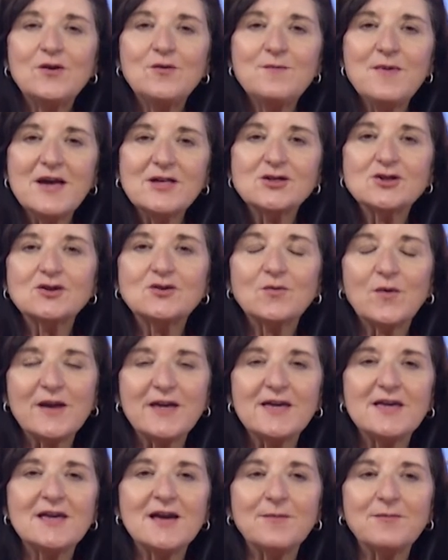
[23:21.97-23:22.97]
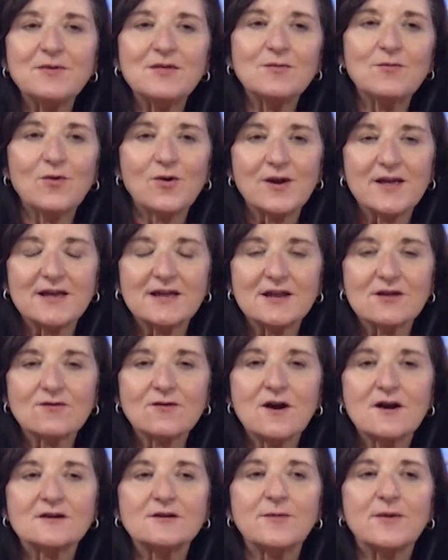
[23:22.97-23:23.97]
you mentioned waking up in the morning, and it
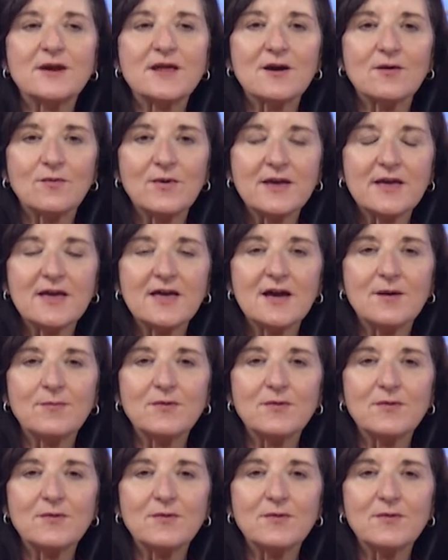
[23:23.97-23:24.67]
talked about how waking